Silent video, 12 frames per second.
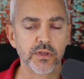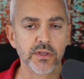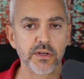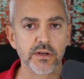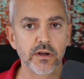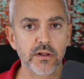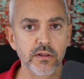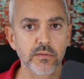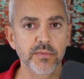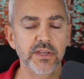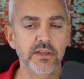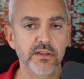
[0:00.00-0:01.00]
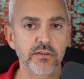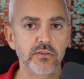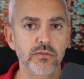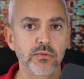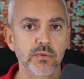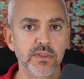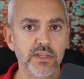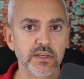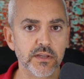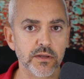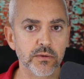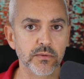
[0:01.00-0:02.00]
And it all begins within
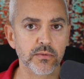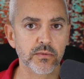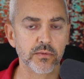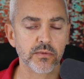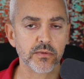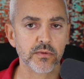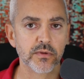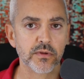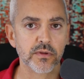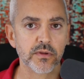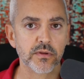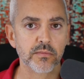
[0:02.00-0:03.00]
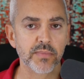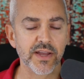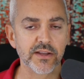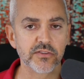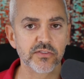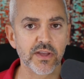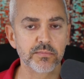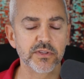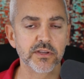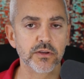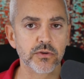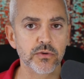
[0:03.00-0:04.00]
you, by
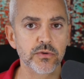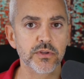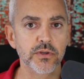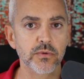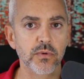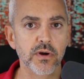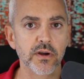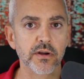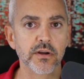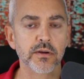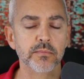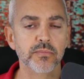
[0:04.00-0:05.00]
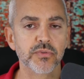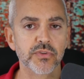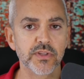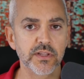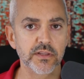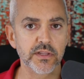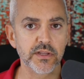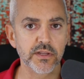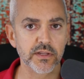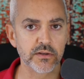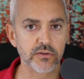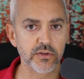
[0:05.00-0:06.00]
accepting who you are completely
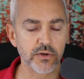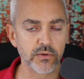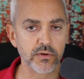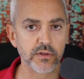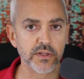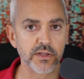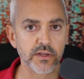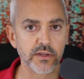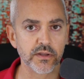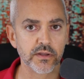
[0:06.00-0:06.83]
and totally,